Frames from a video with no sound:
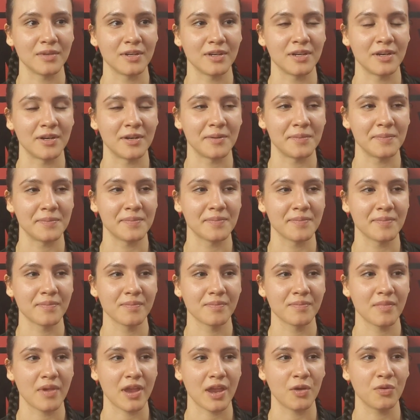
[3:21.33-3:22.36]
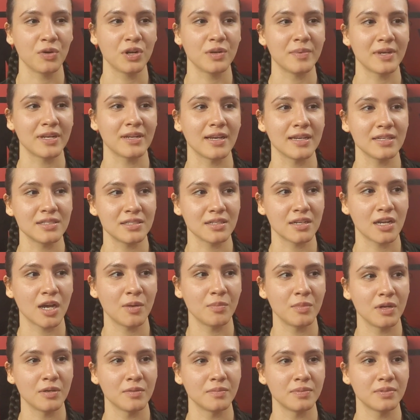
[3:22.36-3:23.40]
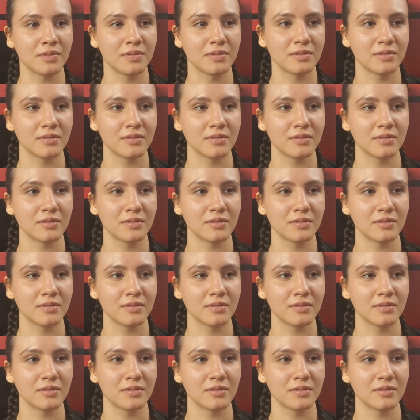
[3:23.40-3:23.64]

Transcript: um, it would have been nice to come up